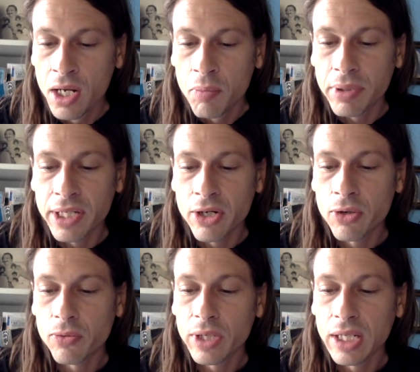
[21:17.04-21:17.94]
but they
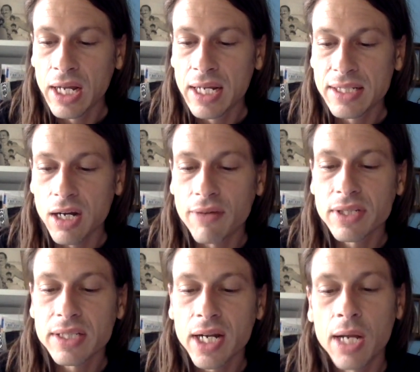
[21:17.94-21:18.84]
don't realize
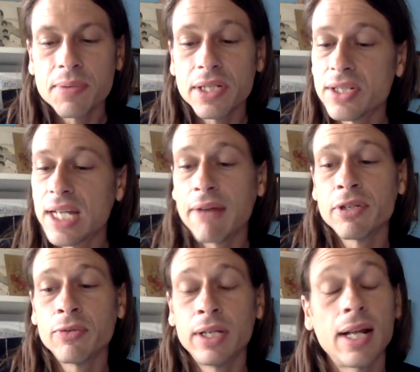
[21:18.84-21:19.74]
oftentimes they just have
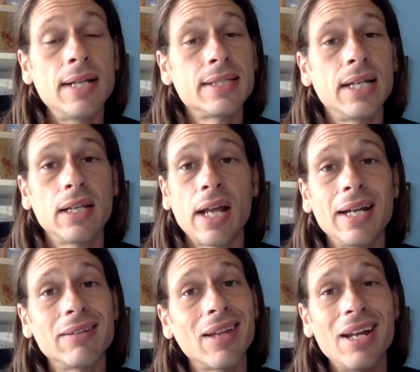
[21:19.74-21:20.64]
to realize that
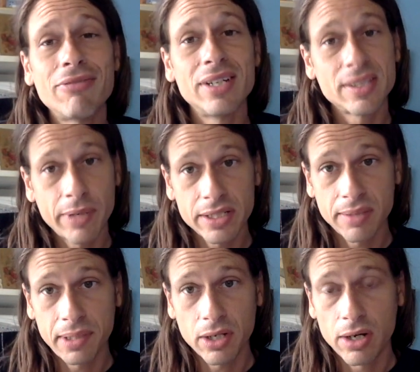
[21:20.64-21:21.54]
like life is meant to
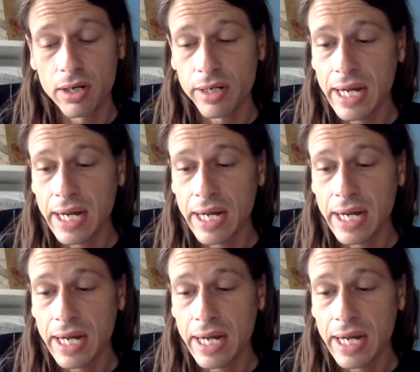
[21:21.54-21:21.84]
be hard